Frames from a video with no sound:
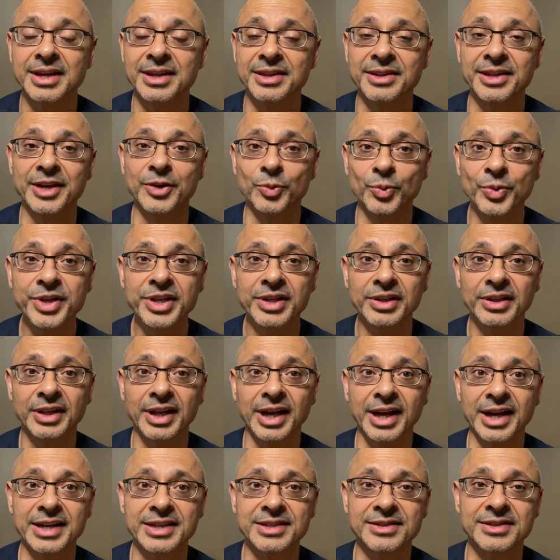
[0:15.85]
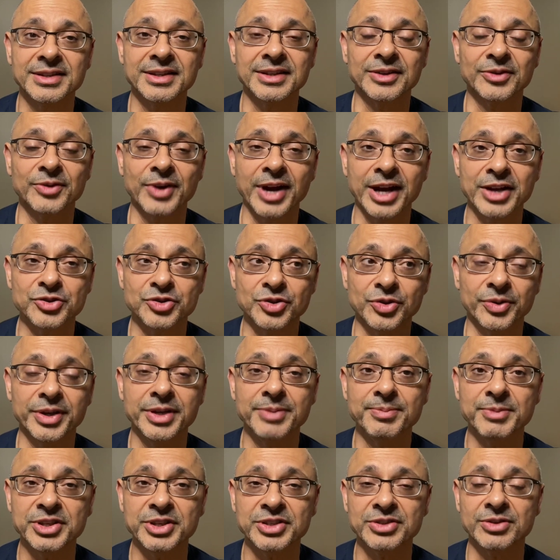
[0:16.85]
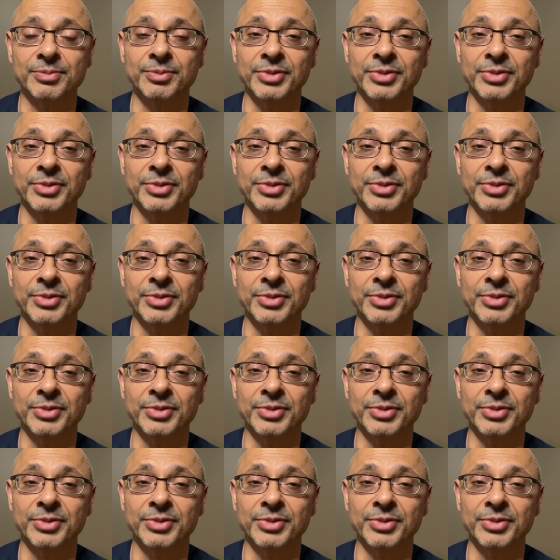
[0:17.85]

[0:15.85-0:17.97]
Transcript: They realized, the grand jury, Mr.